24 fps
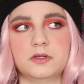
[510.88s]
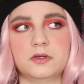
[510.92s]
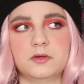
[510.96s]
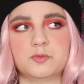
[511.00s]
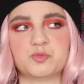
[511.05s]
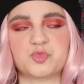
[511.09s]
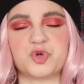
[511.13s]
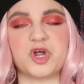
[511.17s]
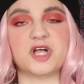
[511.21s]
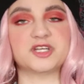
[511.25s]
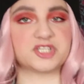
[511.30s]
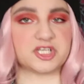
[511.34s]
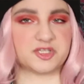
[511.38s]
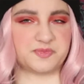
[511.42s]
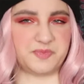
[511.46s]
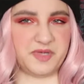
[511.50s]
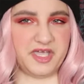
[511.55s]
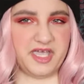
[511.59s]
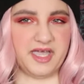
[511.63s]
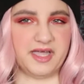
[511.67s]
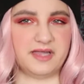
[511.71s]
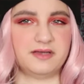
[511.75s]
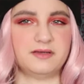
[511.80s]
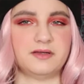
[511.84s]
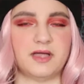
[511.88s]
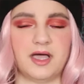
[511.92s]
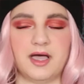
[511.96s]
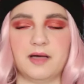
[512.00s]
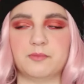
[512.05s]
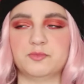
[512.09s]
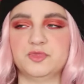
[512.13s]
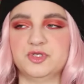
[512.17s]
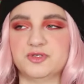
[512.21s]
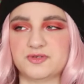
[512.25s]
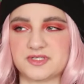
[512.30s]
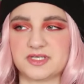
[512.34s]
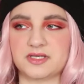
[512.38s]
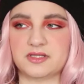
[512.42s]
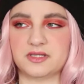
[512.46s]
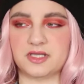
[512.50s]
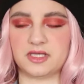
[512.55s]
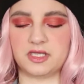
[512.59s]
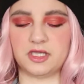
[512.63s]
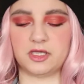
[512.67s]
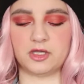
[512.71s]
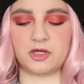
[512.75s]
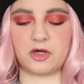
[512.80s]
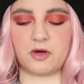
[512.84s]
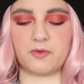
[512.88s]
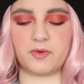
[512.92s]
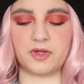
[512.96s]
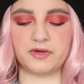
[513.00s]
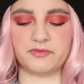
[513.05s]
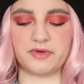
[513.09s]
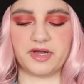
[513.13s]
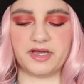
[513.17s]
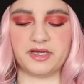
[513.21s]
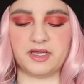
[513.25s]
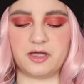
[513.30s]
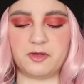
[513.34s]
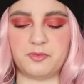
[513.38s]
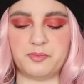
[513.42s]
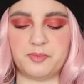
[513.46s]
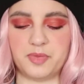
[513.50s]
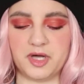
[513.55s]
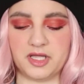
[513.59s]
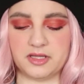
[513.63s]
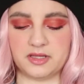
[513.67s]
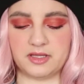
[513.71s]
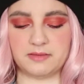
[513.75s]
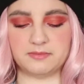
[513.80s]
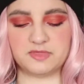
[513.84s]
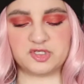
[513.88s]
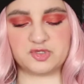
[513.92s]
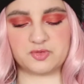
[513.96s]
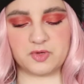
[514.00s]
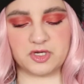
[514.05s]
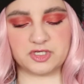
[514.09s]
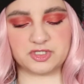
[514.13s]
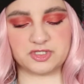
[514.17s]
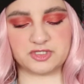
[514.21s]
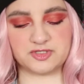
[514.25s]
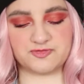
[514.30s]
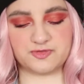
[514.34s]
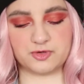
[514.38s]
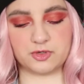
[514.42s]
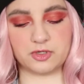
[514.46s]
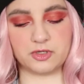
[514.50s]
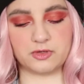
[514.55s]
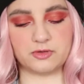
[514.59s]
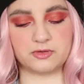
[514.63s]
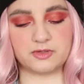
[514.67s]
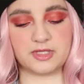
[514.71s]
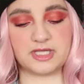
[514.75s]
Project Pan, I'm using the Kiko one right now. But let me swatch this for you.